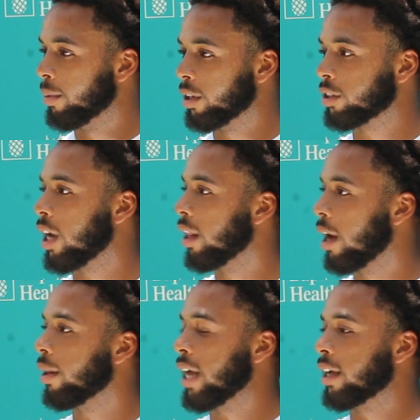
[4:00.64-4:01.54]
so I, I
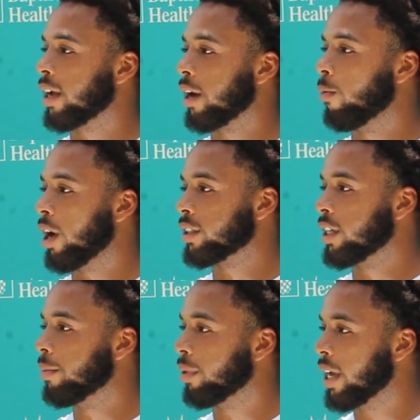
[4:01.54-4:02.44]
like kind of watching
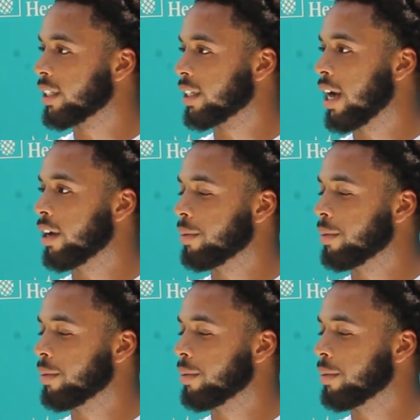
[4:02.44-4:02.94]
him play, see how he